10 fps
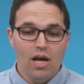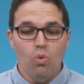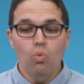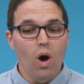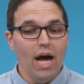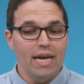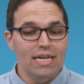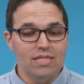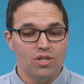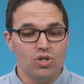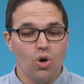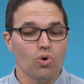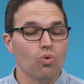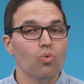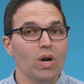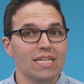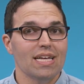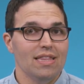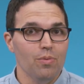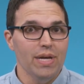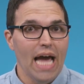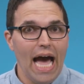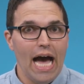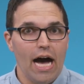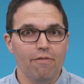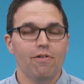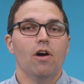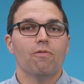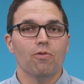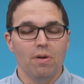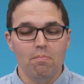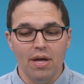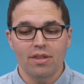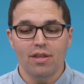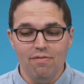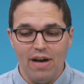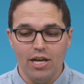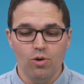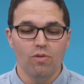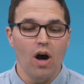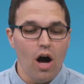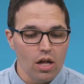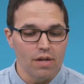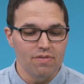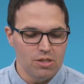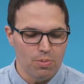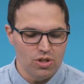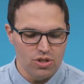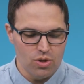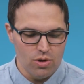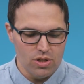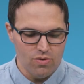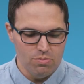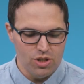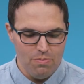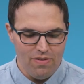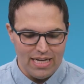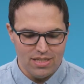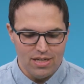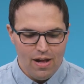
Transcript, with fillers: what is the total risk that we have for the monthly value of all of these purchase orders from ShipFast?